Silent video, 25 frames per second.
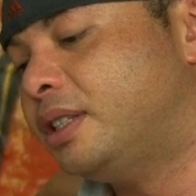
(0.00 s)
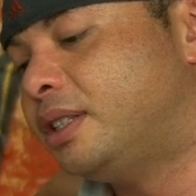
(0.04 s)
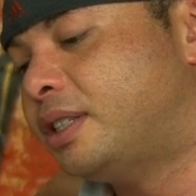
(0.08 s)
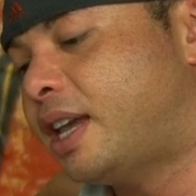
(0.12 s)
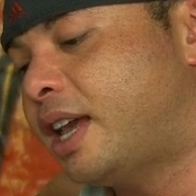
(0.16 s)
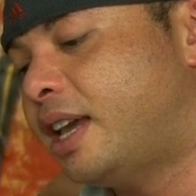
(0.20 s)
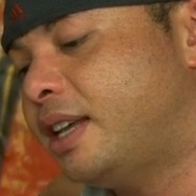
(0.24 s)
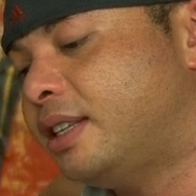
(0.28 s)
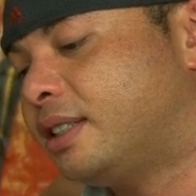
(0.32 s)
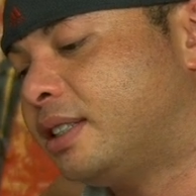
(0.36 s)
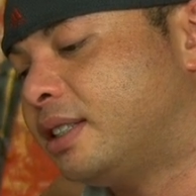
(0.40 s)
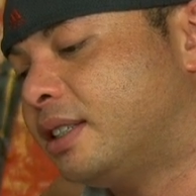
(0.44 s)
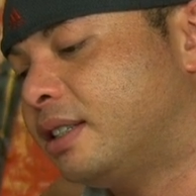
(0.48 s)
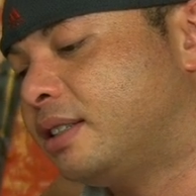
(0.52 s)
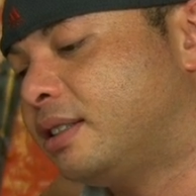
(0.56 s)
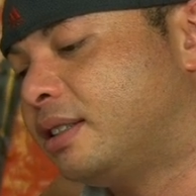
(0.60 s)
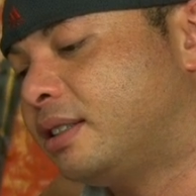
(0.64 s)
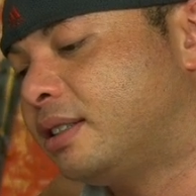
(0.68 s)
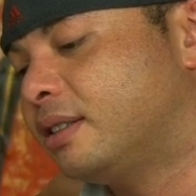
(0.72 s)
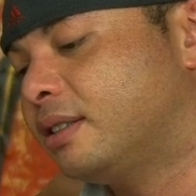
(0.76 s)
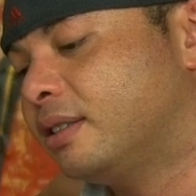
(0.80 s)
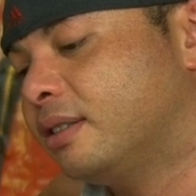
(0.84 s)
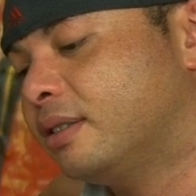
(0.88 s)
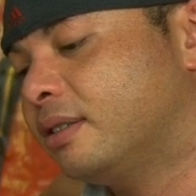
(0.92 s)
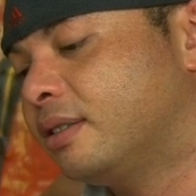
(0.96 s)

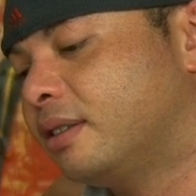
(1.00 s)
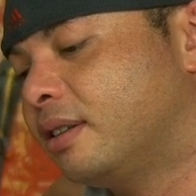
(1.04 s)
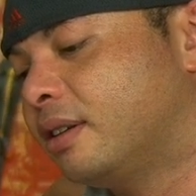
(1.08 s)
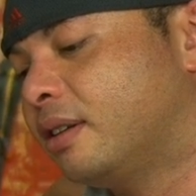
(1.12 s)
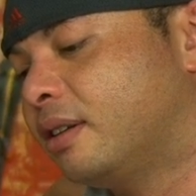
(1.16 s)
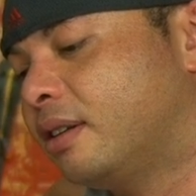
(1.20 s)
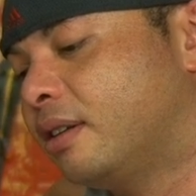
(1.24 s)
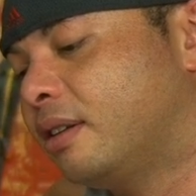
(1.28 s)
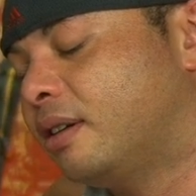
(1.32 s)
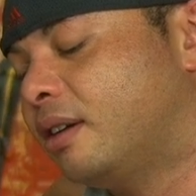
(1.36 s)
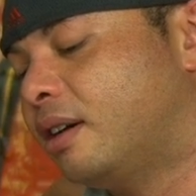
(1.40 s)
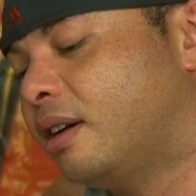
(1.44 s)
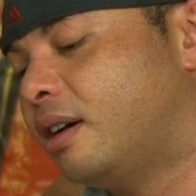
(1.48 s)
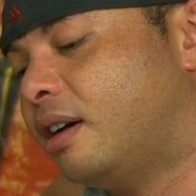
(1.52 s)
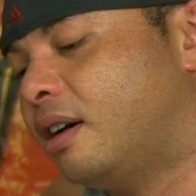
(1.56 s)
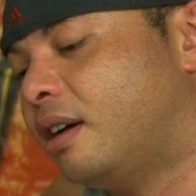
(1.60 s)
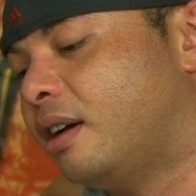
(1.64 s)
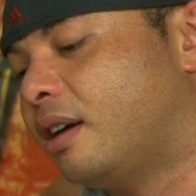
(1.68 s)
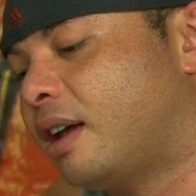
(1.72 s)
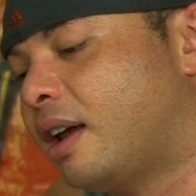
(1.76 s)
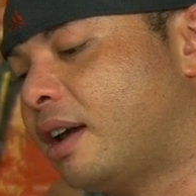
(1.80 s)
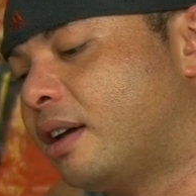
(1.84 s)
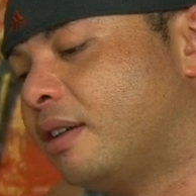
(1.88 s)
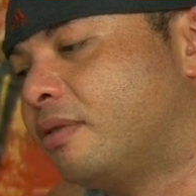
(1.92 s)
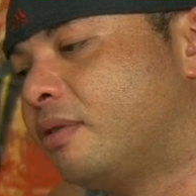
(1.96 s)
cases.
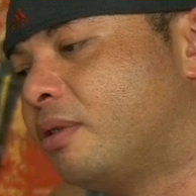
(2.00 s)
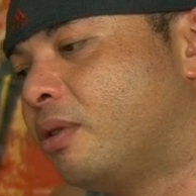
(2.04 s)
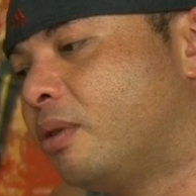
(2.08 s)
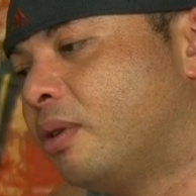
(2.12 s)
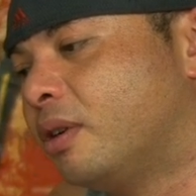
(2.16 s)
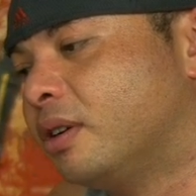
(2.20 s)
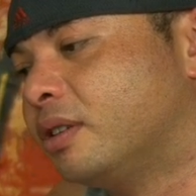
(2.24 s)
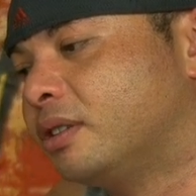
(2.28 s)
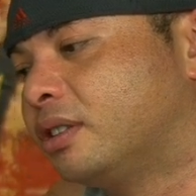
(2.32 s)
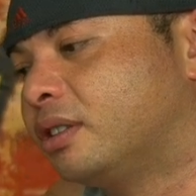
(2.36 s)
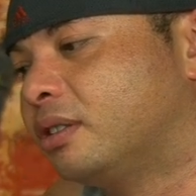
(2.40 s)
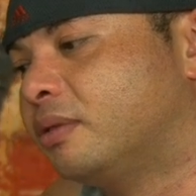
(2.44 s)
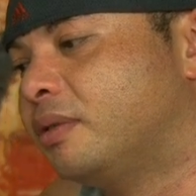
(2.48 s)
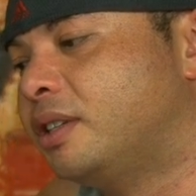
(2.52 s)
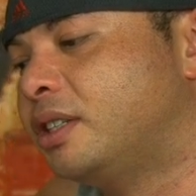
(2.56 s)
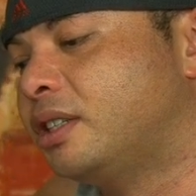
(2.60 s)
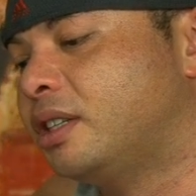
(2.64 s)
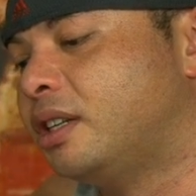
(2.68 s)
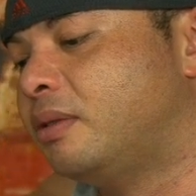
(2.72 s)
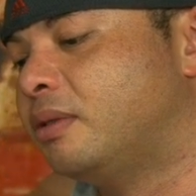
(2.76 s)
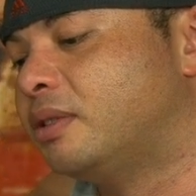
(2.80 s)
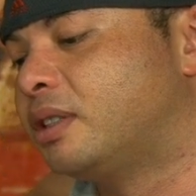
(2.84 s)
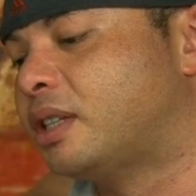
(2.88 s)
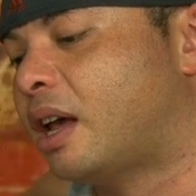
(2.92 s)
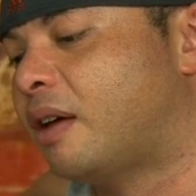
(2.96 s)
And of course, the reason
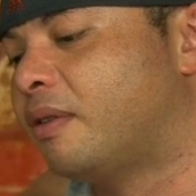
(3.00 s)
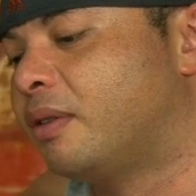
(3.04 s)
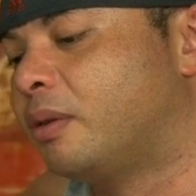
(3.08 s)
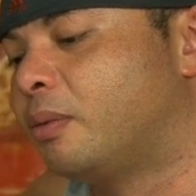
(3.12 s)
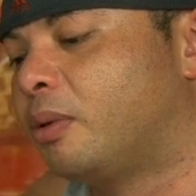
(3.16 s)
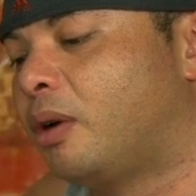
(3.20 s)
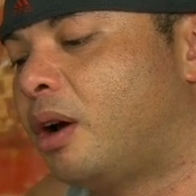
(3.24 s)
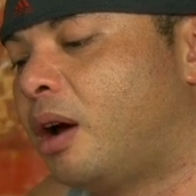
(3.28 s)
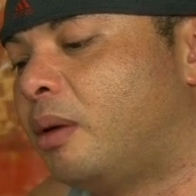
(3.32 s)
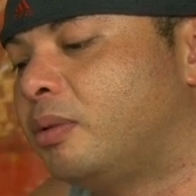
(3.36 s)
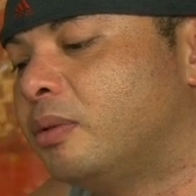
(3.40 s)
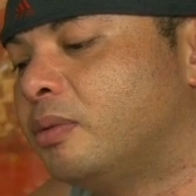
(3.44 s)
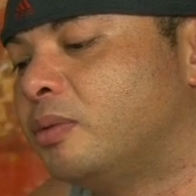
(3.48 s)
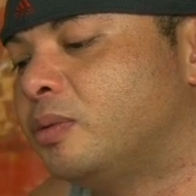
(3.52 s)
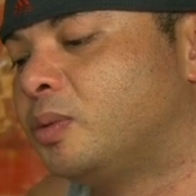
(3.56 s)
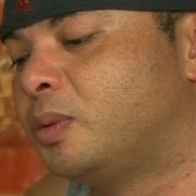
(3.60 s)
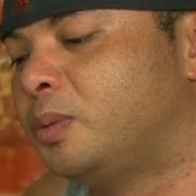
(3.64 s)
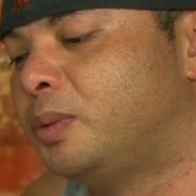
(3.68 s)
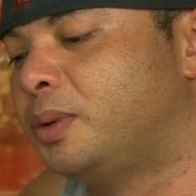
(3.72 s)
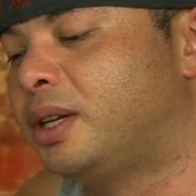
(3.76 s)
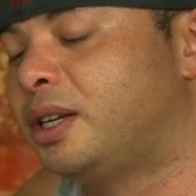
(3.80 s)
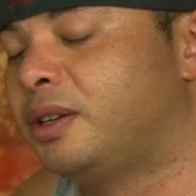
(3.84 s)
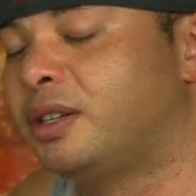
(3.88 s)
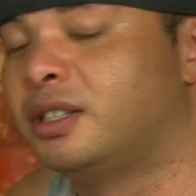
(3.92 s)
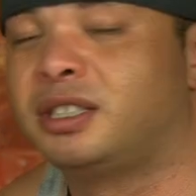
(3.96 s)
he was having problems was
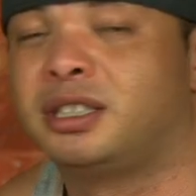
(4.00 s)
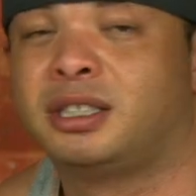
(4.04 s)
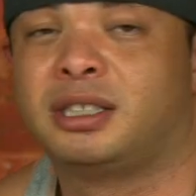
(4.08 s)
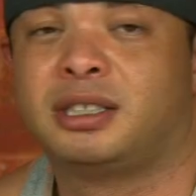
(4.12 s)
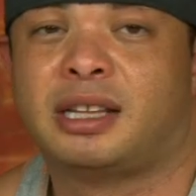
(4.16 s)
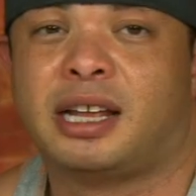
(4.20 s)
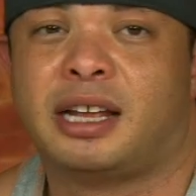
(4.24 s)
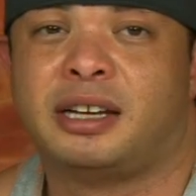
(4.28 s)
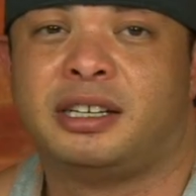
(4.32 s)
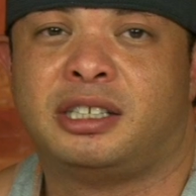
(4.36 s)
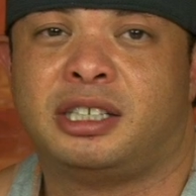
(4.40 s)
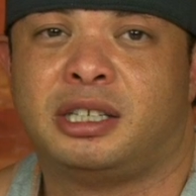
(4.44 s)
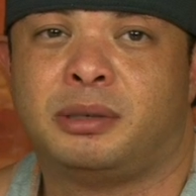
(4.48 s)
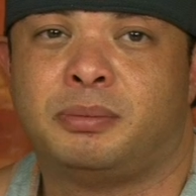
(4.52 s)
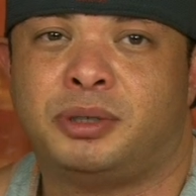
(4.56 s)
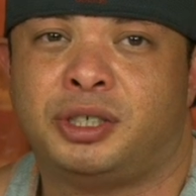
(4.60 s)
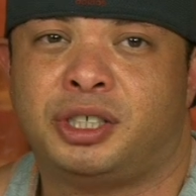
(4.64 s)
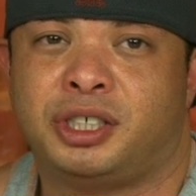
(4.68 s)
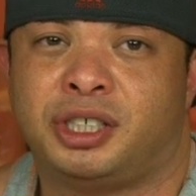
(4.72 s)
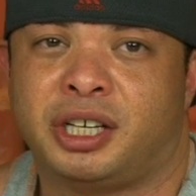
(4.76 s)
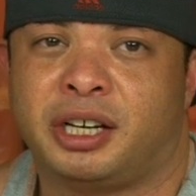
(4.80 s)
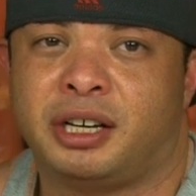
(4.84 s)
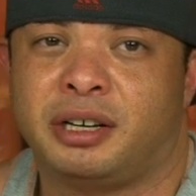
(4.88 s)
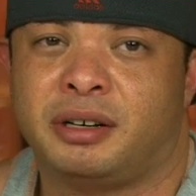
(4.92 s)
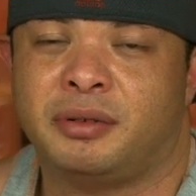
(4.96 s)
because that
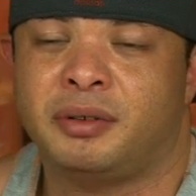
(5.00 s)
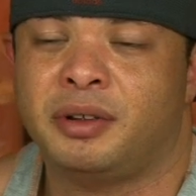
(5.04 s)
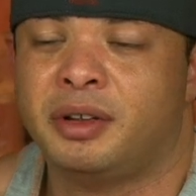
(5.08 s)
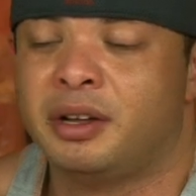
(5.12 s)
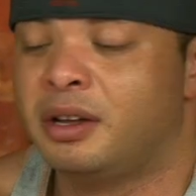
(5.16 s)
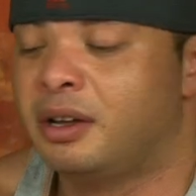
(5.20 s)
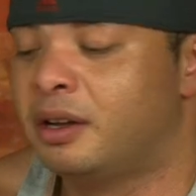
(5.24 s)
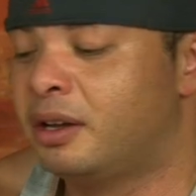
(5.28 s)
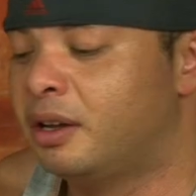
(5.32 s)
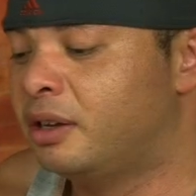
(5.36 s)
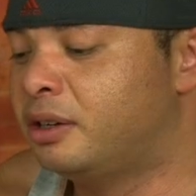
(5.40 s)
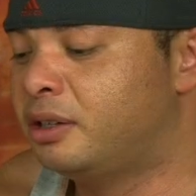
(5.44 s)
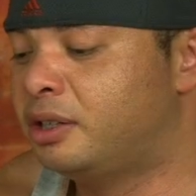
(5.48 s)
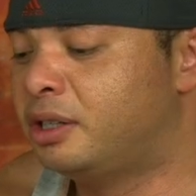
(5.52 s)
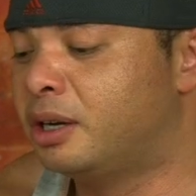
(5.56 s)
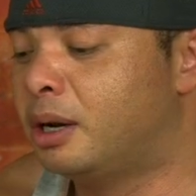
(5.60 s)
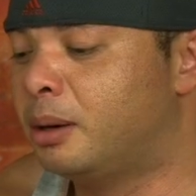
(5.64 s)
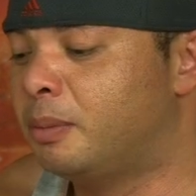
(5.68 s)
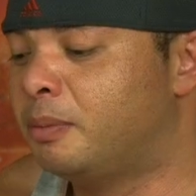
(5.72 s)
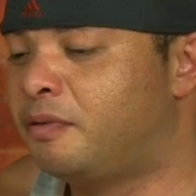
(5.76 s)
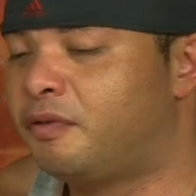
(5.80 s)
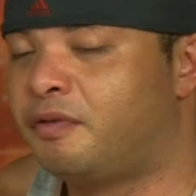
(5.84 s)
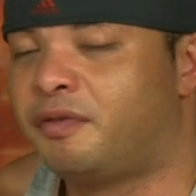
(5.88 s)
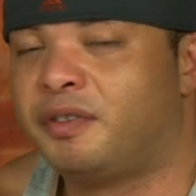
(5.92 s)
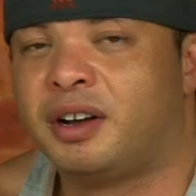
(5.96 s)
dipshit,
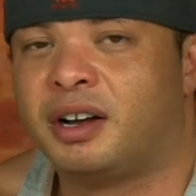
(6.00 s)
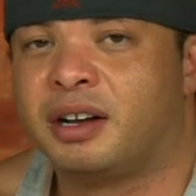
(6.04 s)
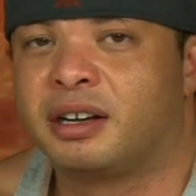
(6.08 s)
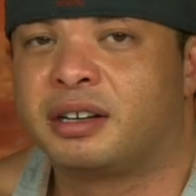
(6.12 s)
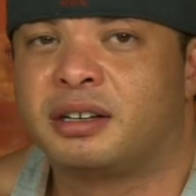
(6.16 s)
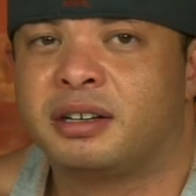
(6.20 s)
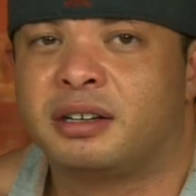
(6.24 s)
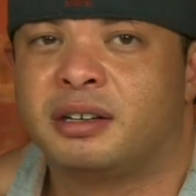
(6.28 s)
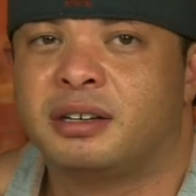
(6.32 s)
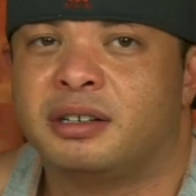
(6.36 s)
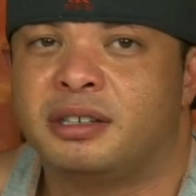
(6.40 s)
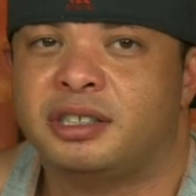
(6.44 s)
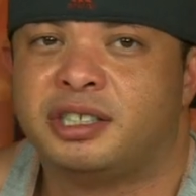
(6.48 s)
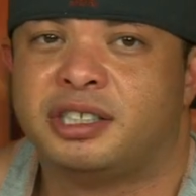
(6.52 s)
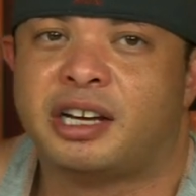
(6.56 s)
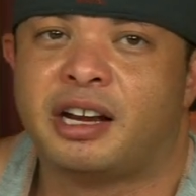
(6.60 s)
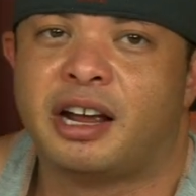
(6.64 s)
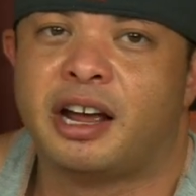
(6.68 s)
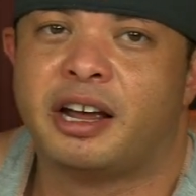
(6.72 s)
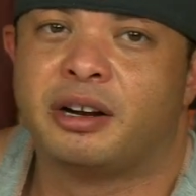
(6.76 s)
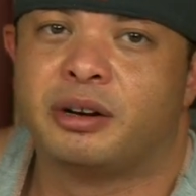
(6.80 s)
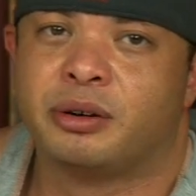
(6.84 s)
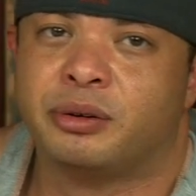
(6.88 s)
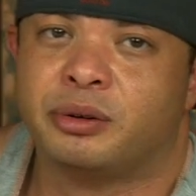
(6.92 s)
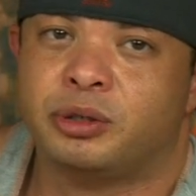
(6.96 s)
dumb fuck,
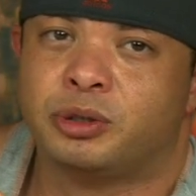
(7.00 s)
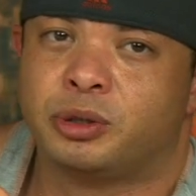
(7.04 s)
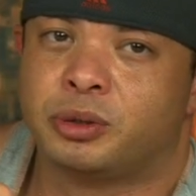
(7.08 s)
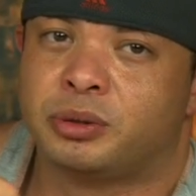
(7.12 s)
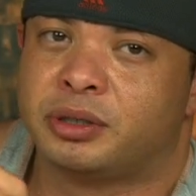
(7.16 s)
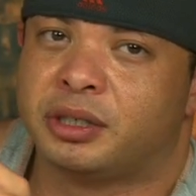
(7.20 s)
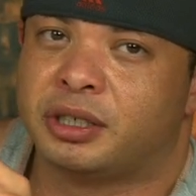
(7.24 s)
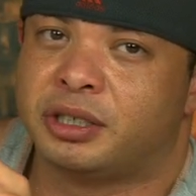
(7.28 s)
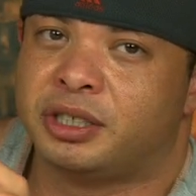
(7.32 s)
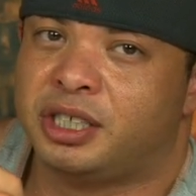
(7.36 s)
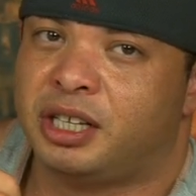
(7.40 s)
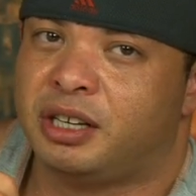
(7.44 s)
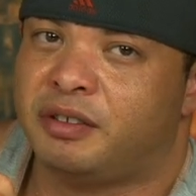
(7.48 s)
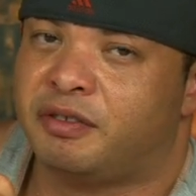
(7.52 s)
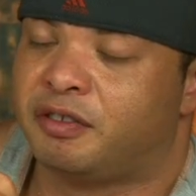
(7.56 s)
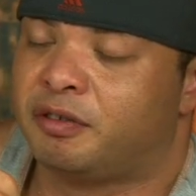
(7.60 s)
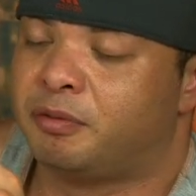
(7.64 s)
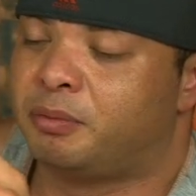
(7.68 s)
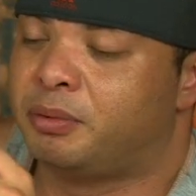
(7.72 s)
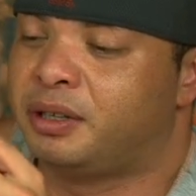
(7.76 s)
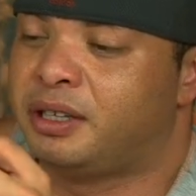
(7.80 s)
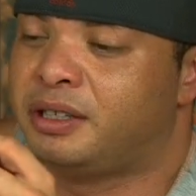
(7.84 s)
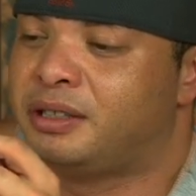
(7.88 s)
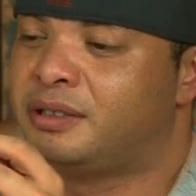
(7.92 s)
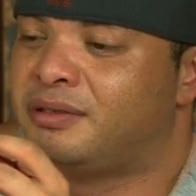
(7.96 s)
J.I. Cruz was the chief of
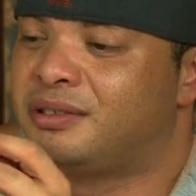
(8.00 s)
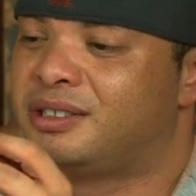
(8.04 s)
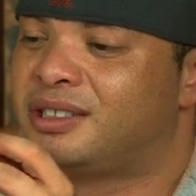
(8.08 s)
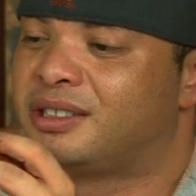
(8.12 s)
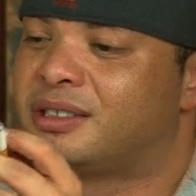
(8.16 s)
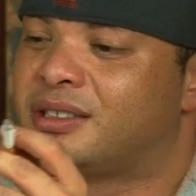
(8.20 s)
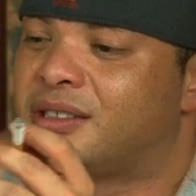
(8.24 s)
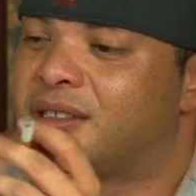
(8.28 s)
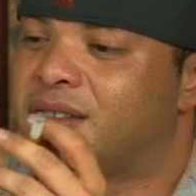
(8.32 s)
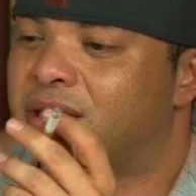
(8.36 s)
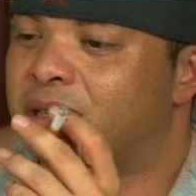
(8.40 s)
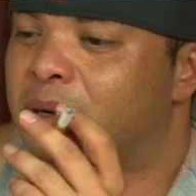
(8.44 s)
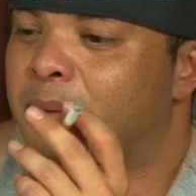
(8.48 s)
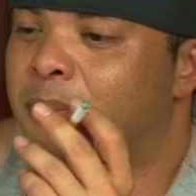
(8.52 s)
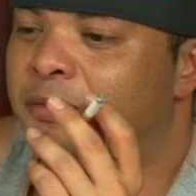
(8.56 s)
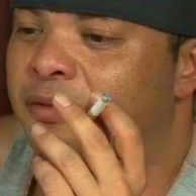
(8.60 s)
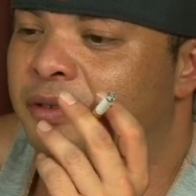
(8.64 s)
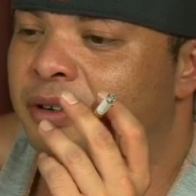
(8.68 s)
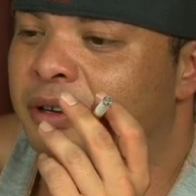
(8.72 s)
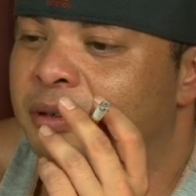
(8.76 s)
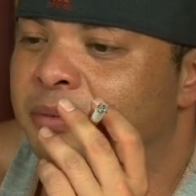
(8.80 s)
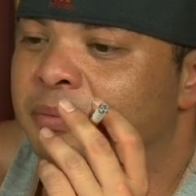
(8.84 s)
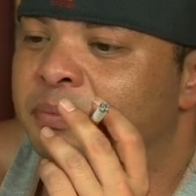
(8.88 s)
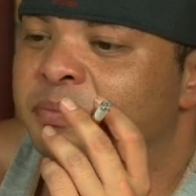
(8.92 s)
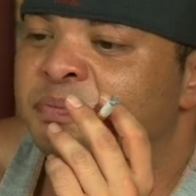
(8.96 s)
police. He was just a dumb
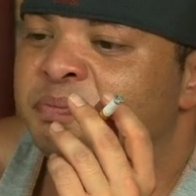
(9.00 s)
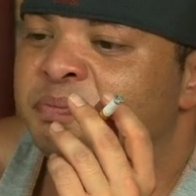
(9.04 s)
fuck.